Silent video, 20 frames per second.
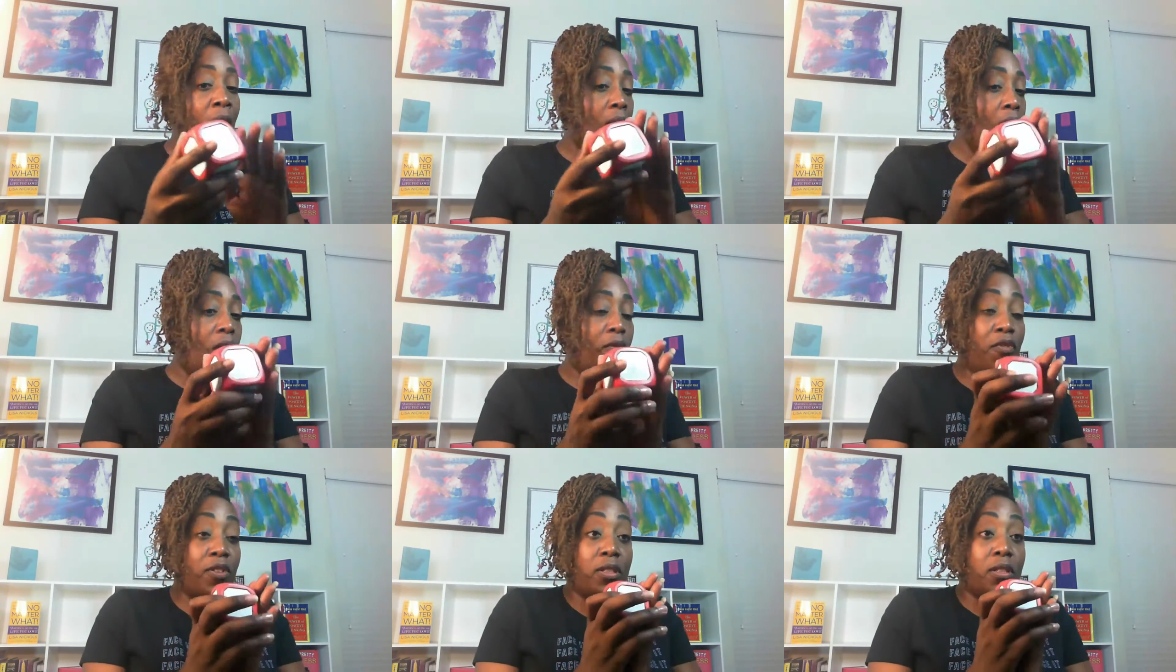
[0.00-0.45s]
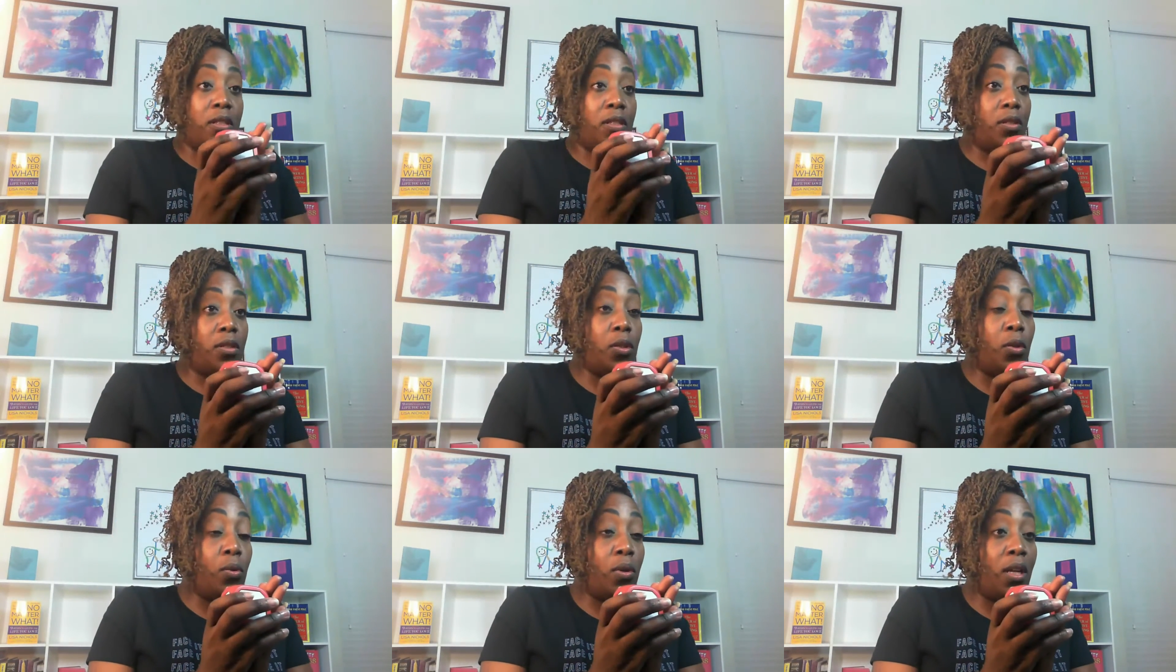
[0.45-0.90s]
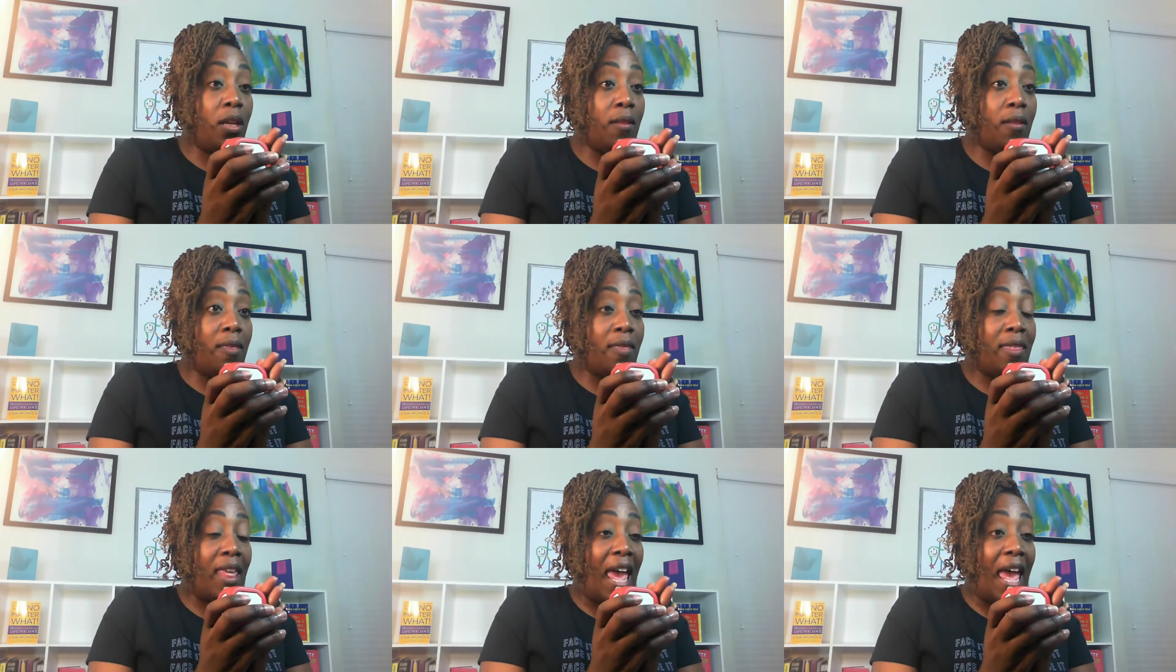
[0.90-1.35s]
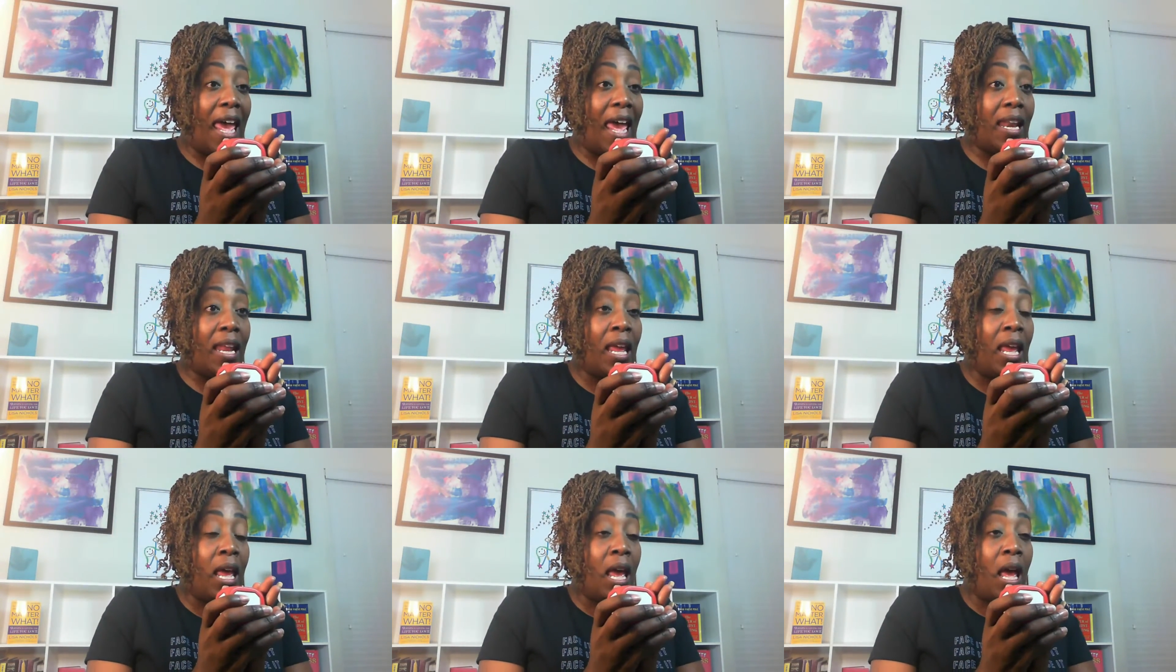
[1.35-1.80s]
If it's a student
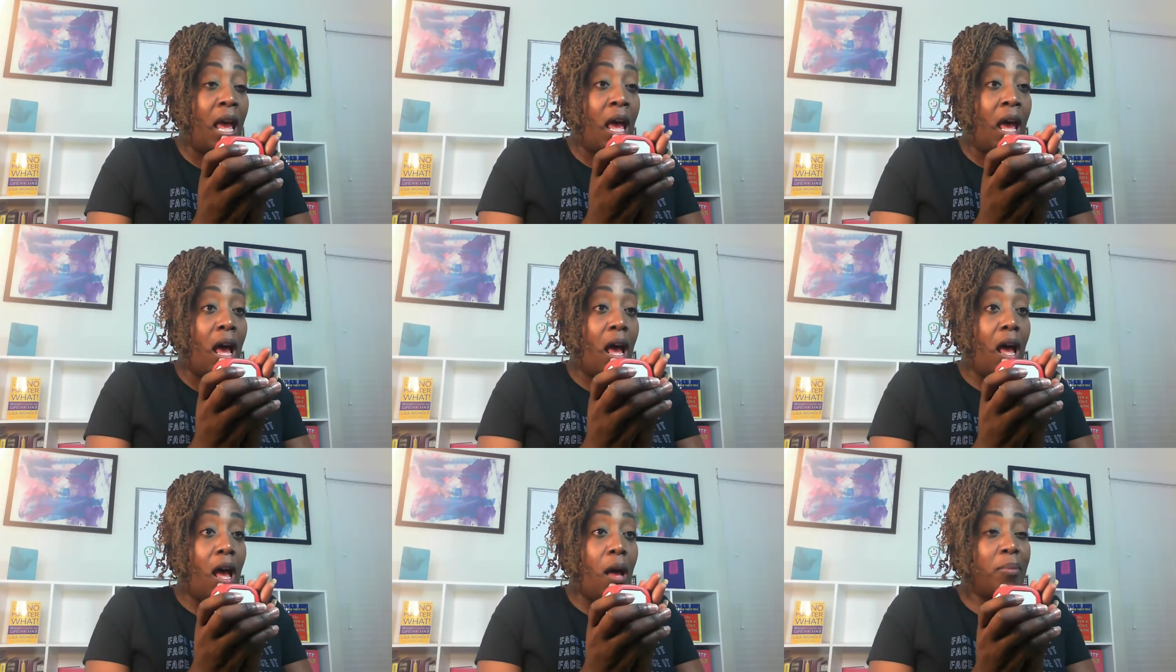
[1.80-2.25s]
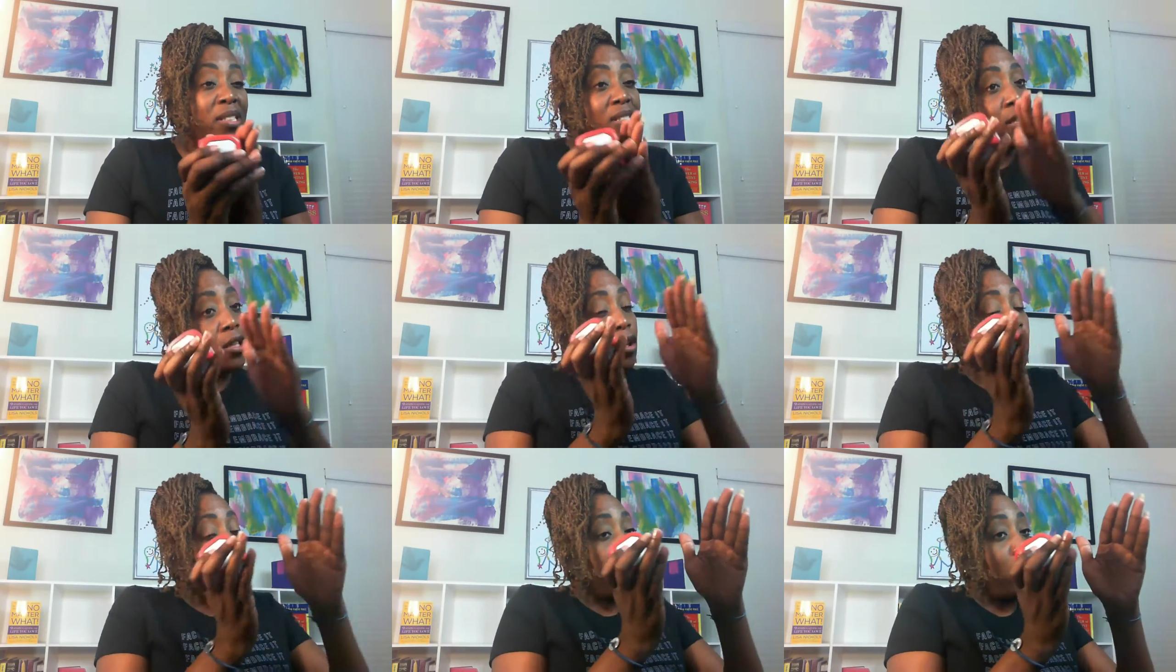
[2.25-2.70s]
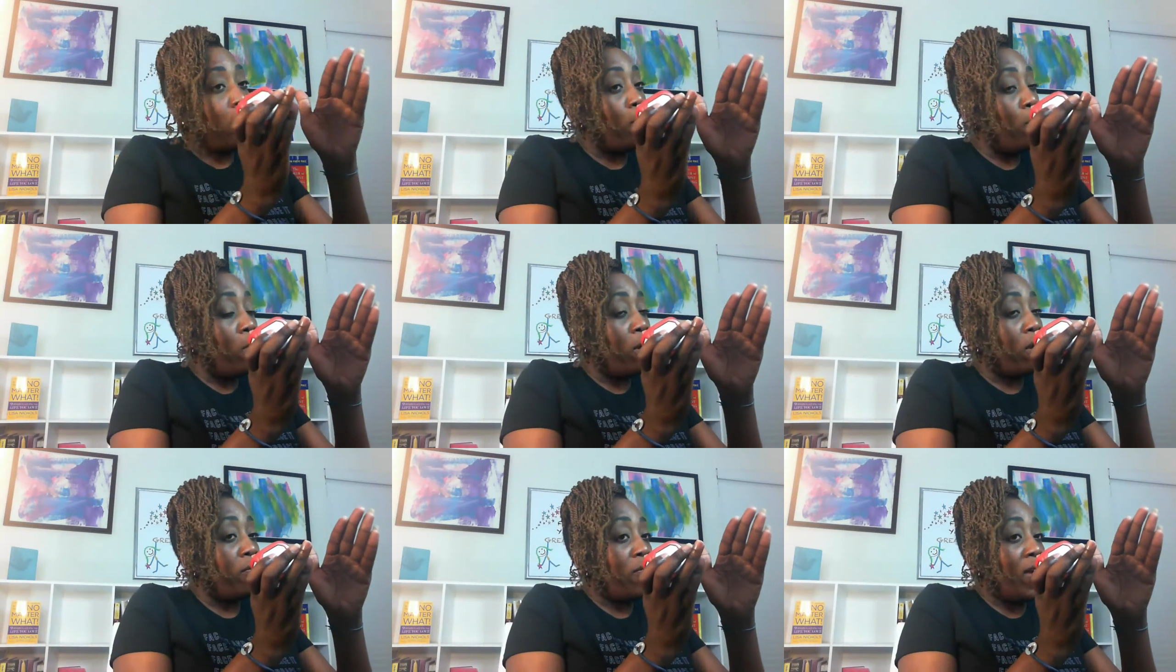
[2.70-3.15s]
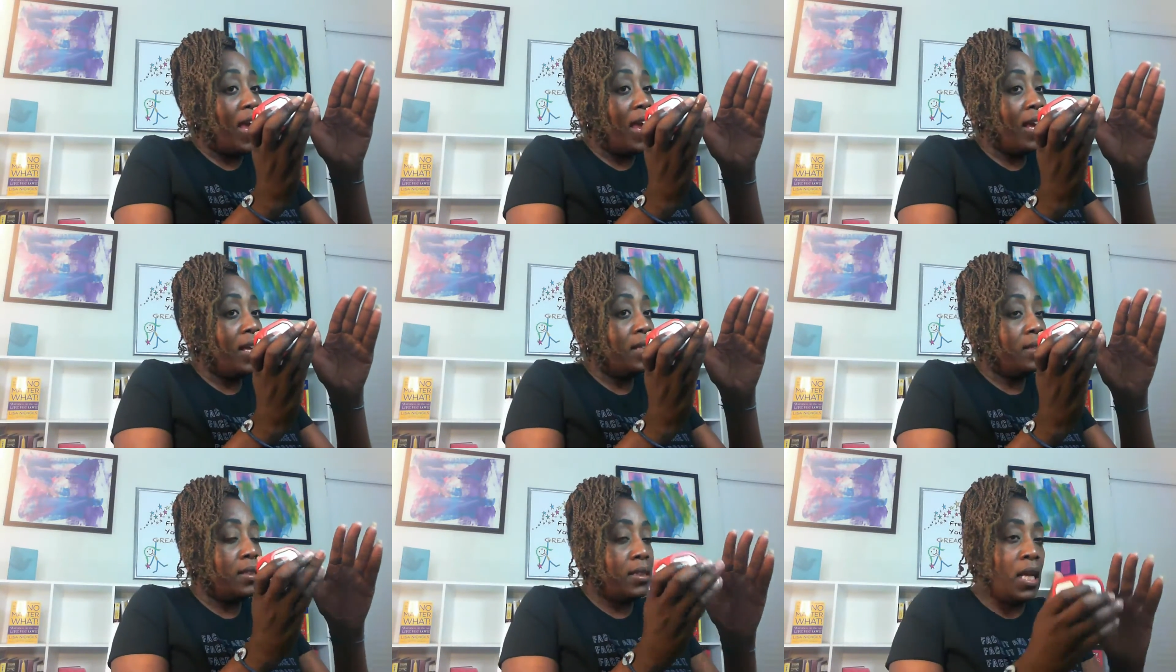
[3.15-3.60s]
that is a little bit more
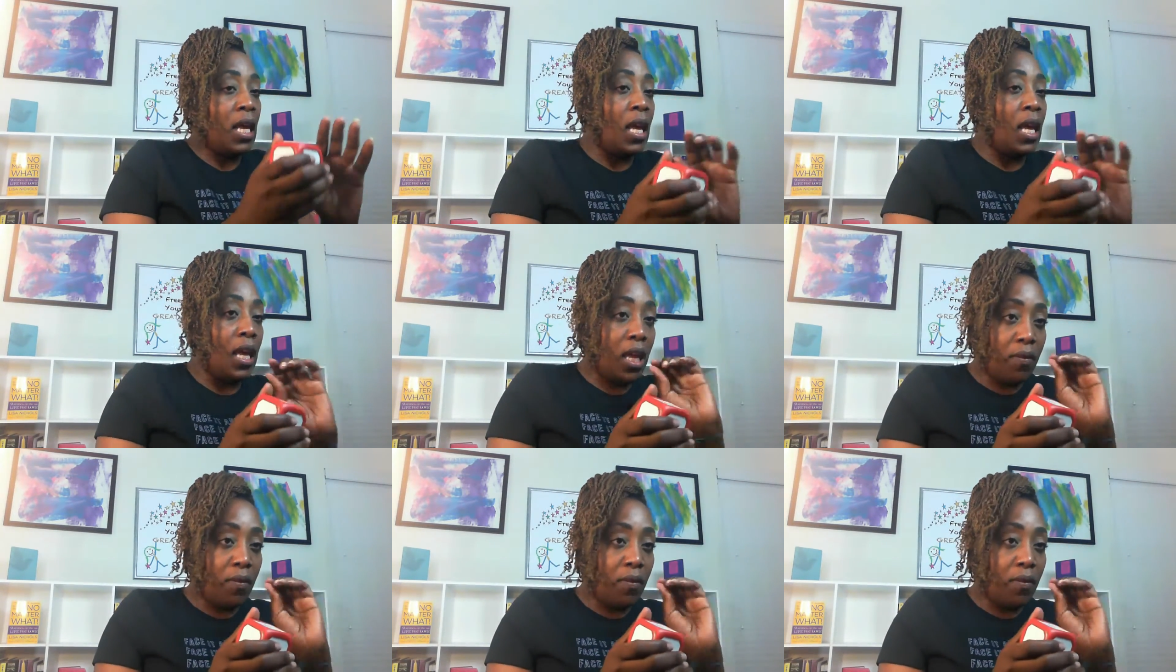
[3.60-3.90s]
advanced,